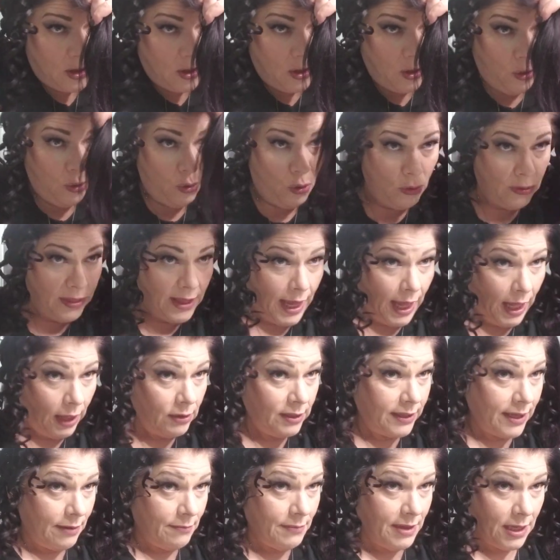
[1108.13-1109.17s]
who the hell
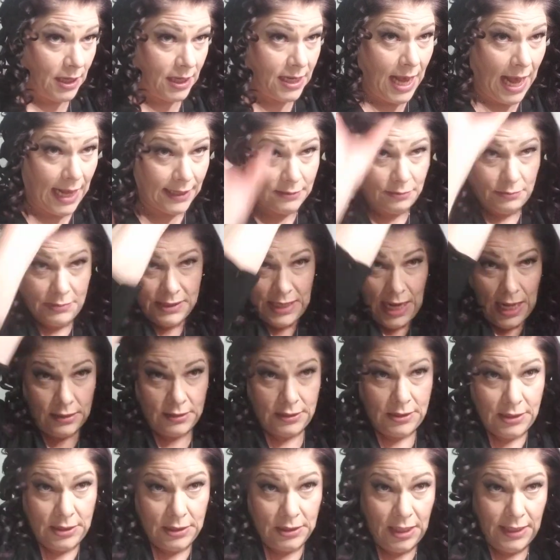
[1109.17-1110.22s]
gave me a
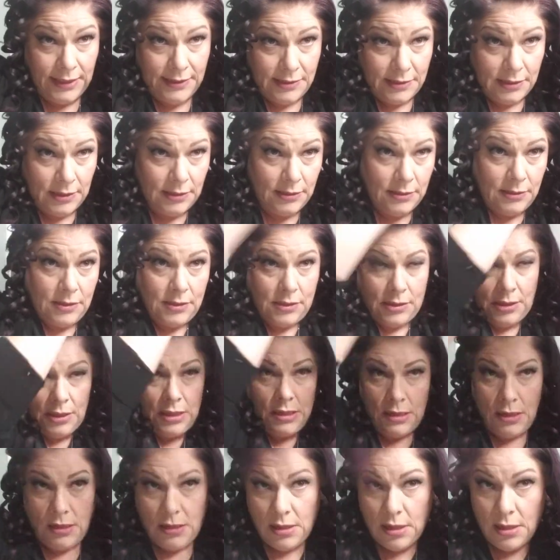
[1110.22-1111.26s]
cosmetology license?
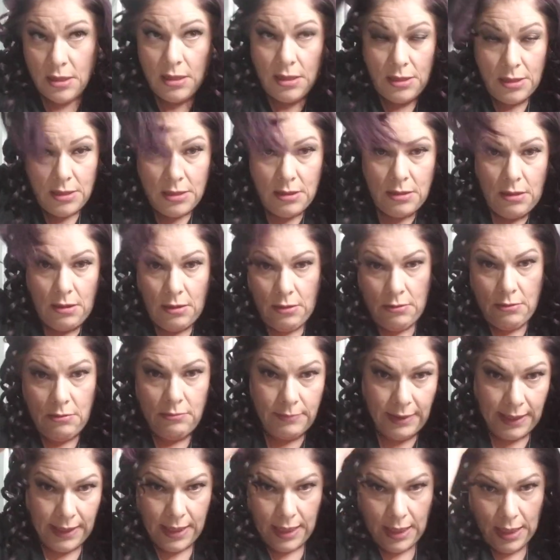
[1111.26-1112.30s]
Oh
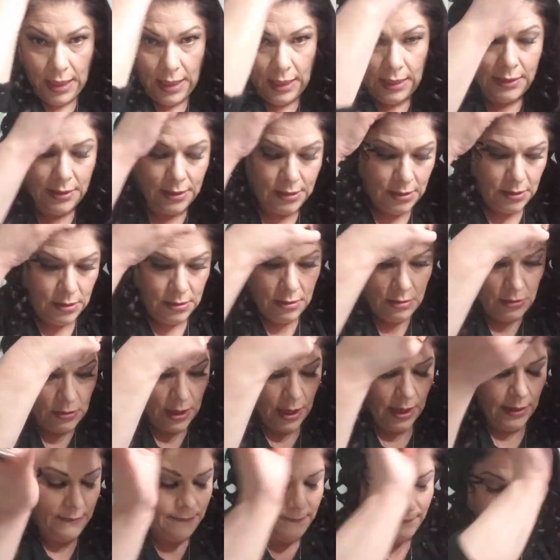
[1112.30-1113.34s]
my God.
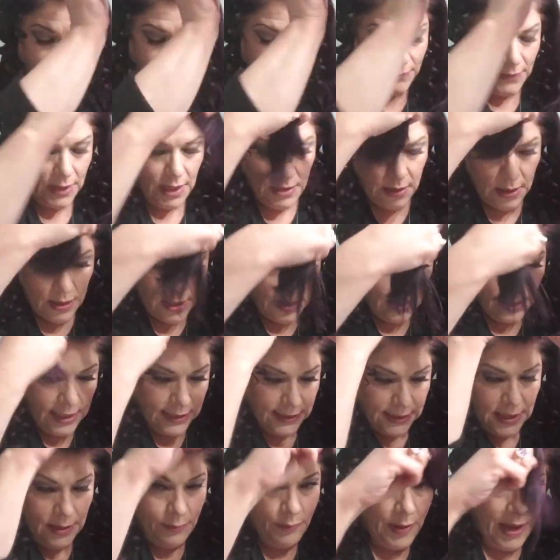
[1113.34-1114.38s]
Okay, let's
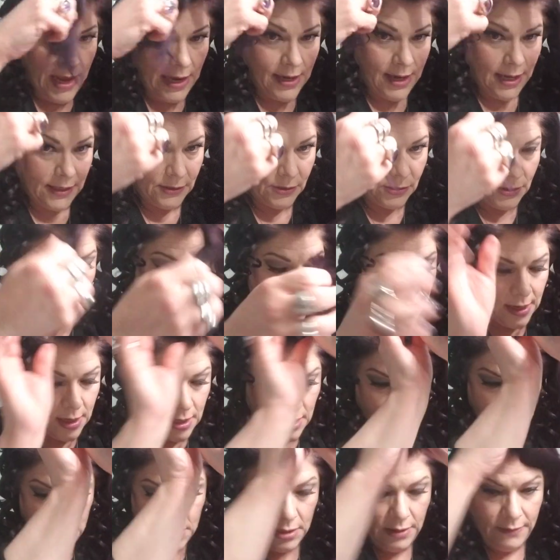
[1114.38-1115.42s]
get back on track.
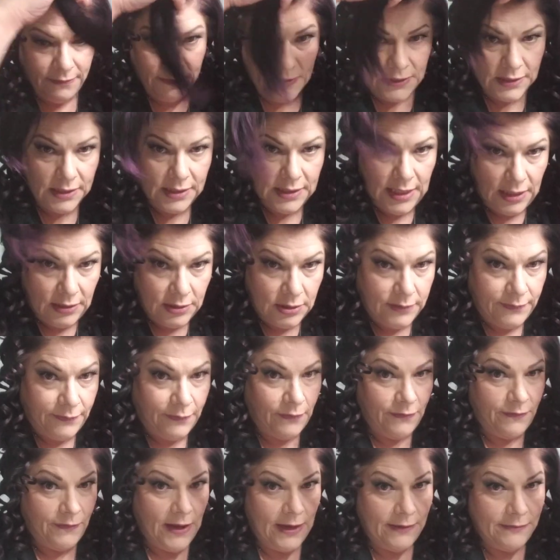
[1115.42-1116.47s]
Enough nostalgia for
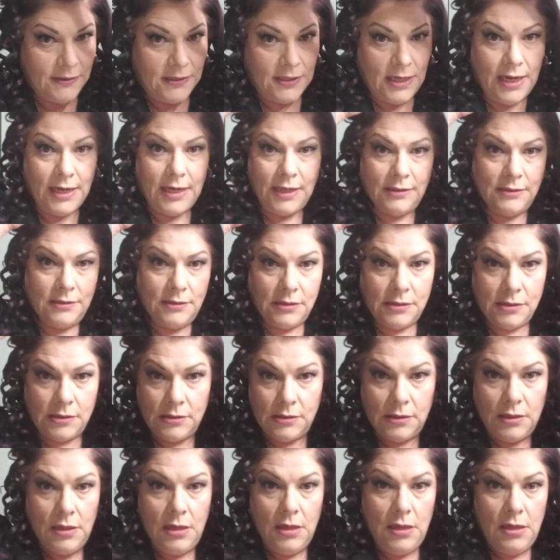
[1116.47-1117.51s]
5 seconds.
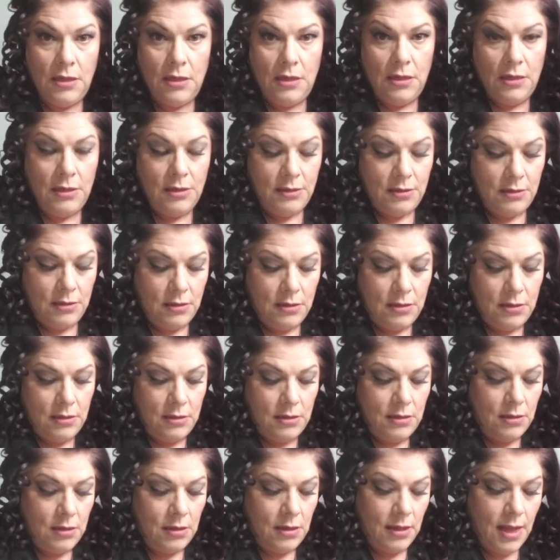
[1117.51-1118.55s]

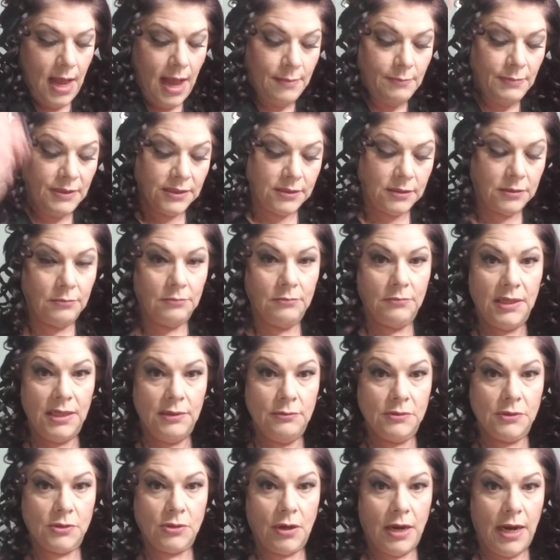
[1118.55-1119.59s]
I miss him. He
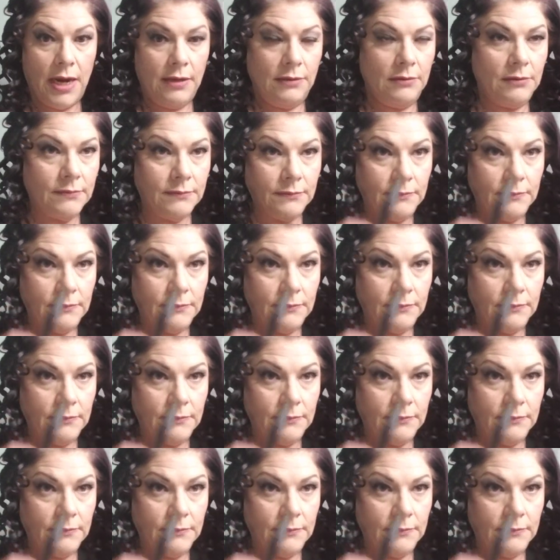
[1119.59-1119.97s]
was great.